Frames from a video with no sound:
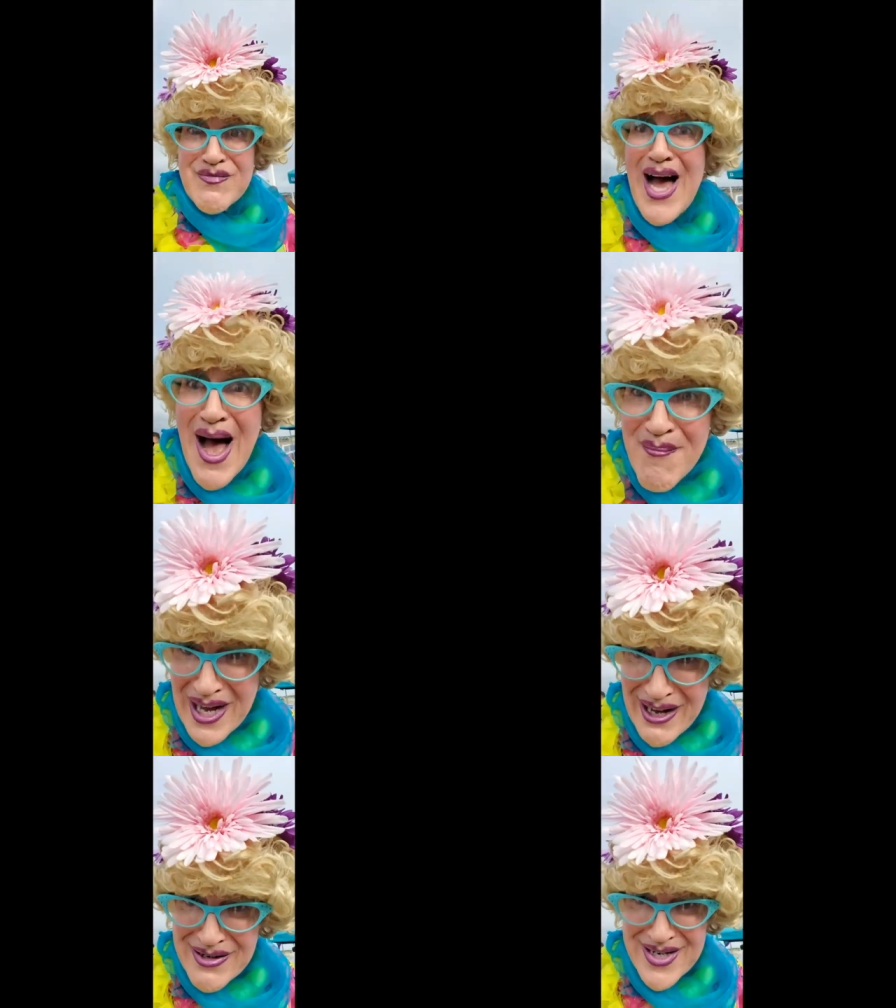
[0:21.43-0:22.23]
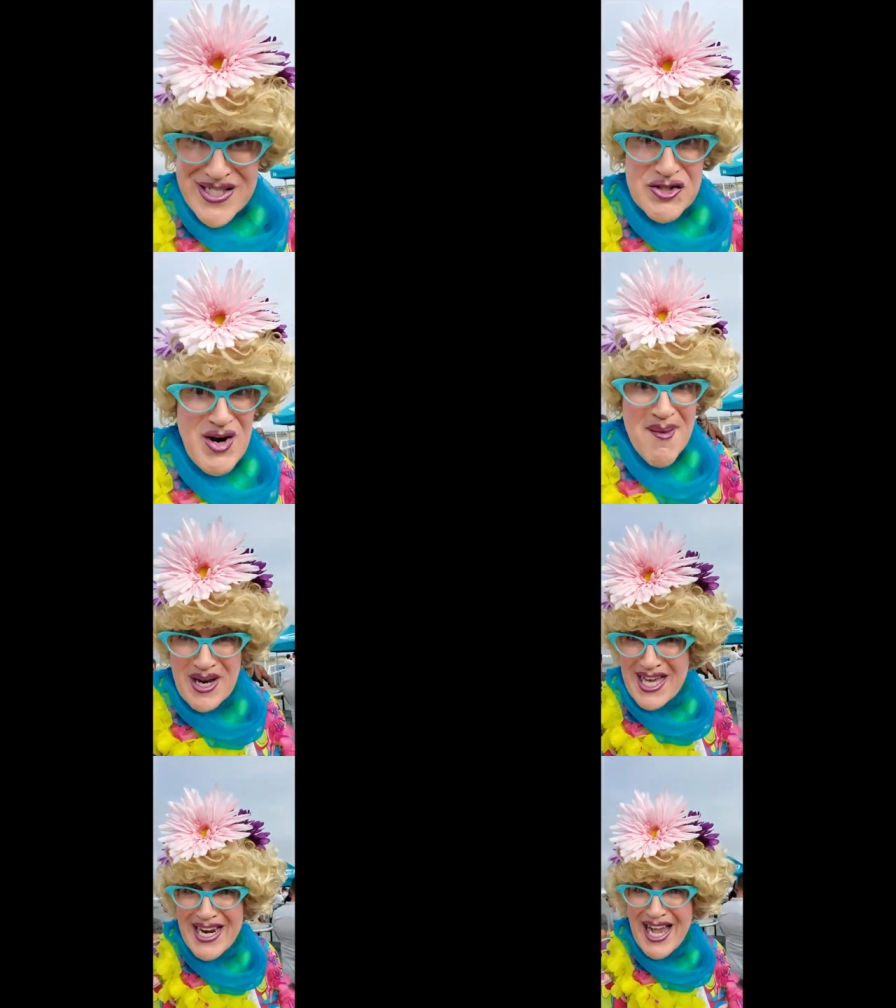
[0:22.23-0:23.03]
Amber,
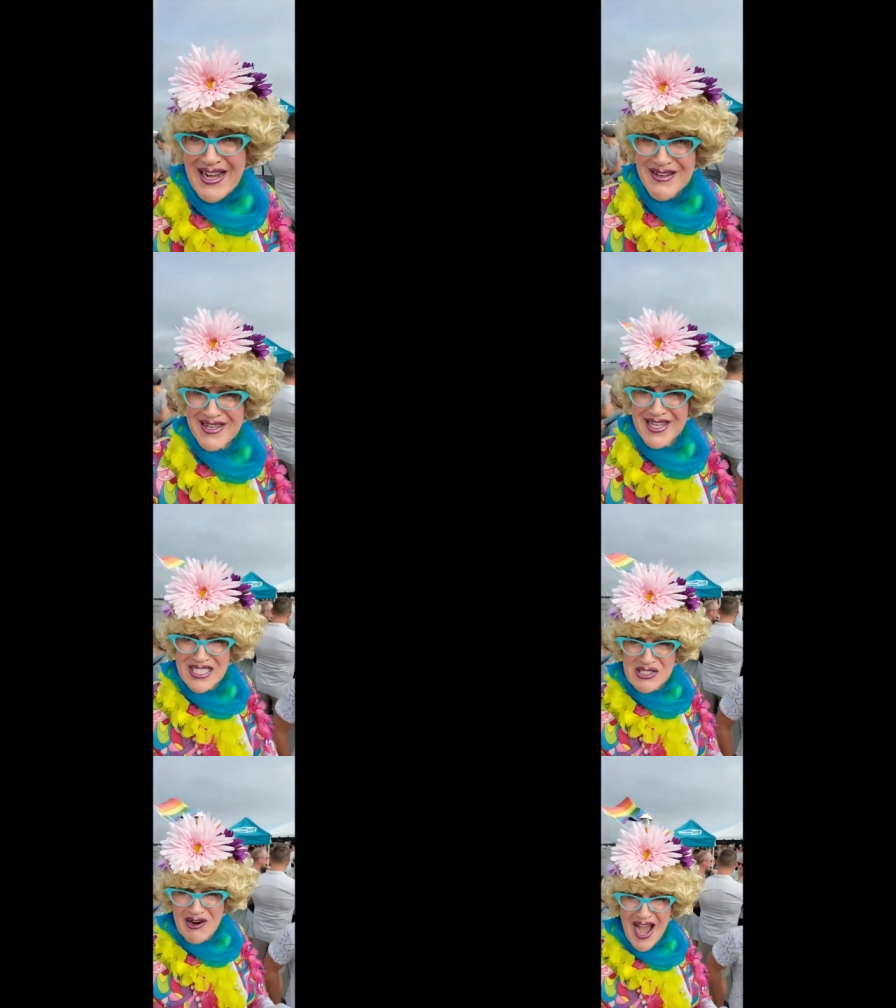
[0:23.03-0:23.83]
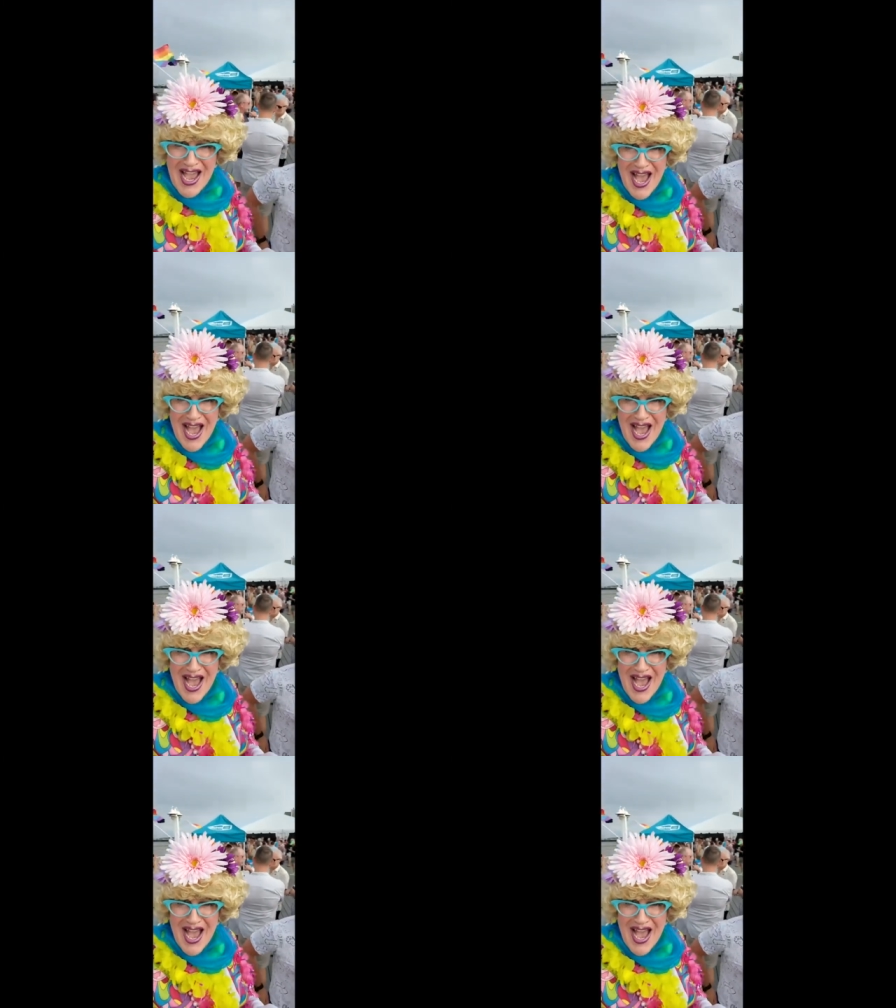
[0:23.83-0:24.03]
Trampolina, guess where I